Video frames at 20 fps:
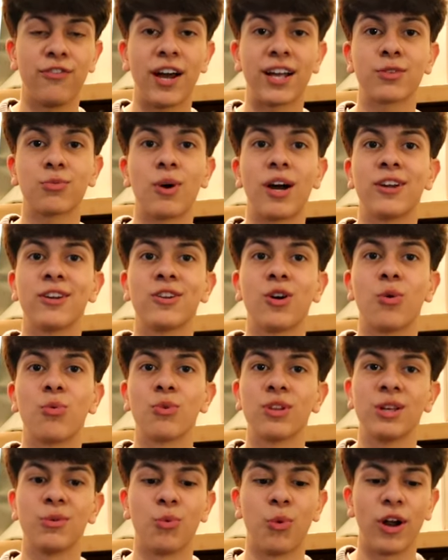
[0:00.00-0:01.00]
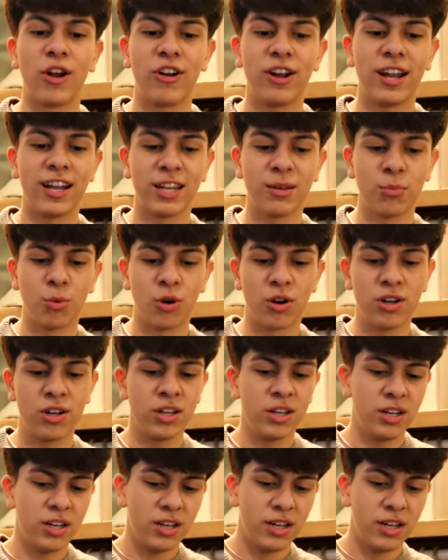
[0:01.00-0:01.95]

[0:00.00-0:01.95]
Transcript: fact why I don't really wear it anymore.